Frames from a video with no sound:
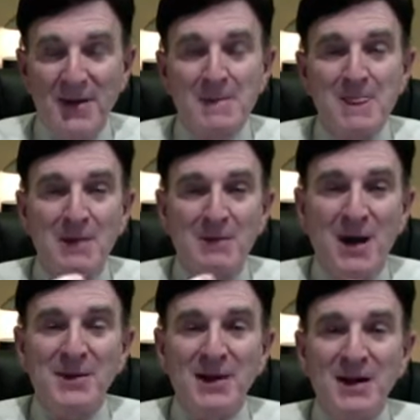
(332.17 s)
My
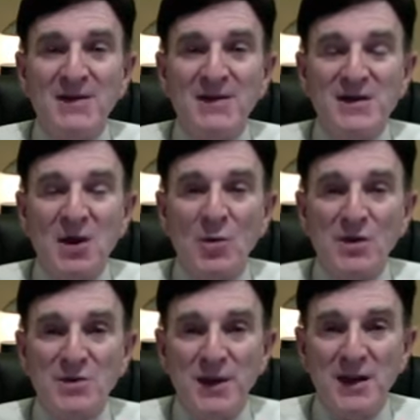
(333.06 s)
belief has always
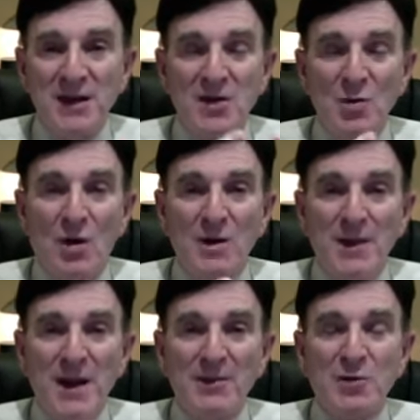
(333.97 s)
been that you want to be
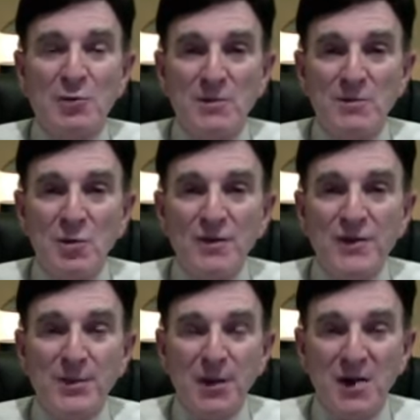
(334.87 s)
able to remove the
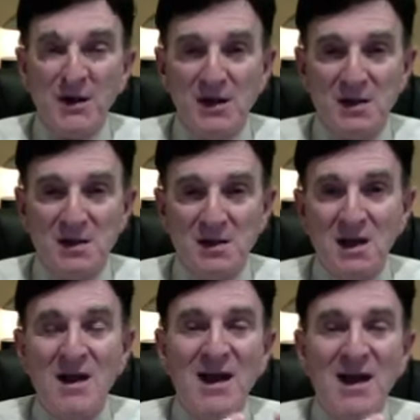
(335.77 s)
prosthesis
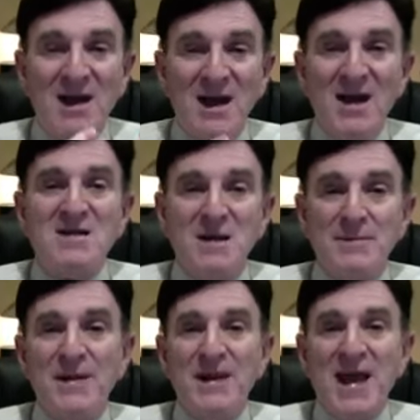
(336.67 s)
in case
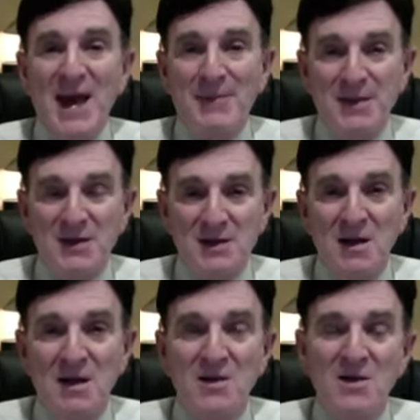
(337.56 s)
something happens.
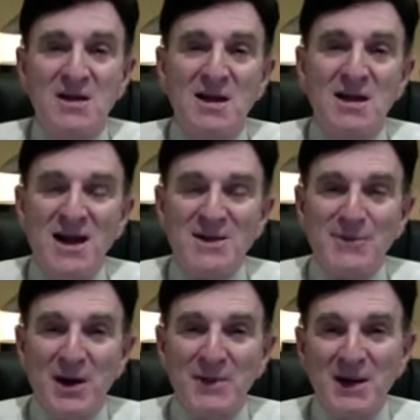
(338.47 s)
You see, the nice
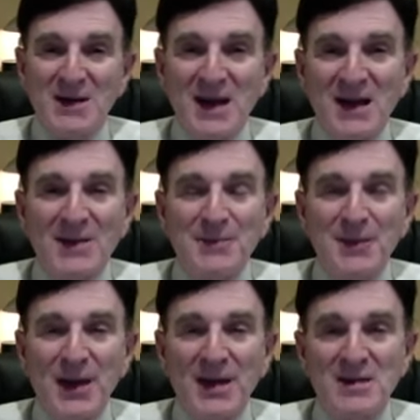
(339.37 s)
part about dental
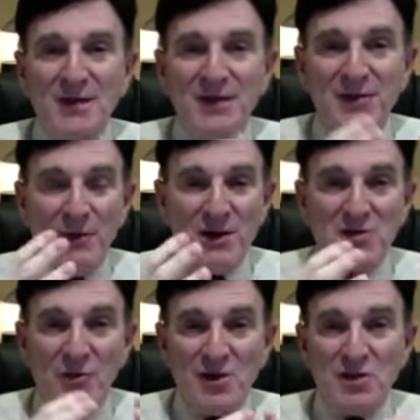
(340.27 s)
implants, if the
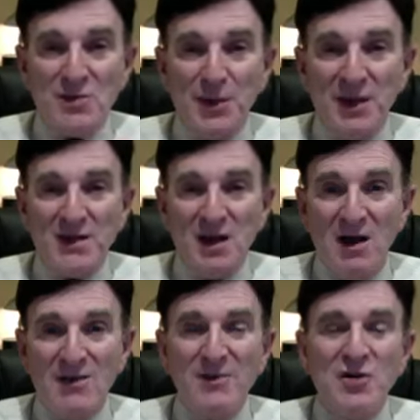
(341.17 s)
restoration is placed on
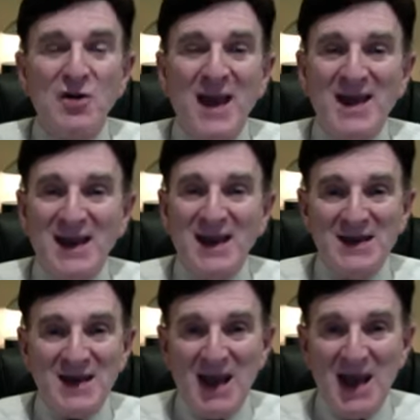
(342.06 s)
them, you can't get
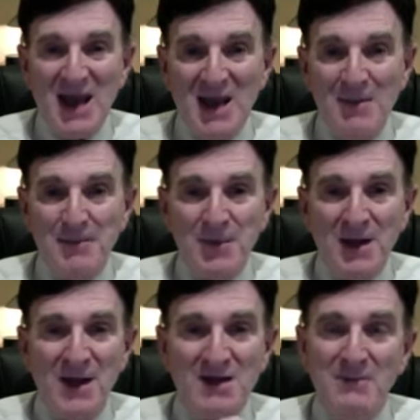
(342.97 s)
decay.
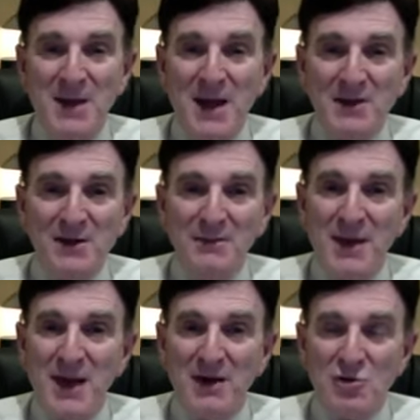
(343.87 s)
It's a
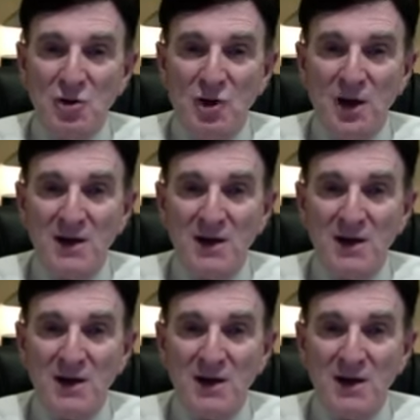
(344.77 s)
metal-to-metal joint.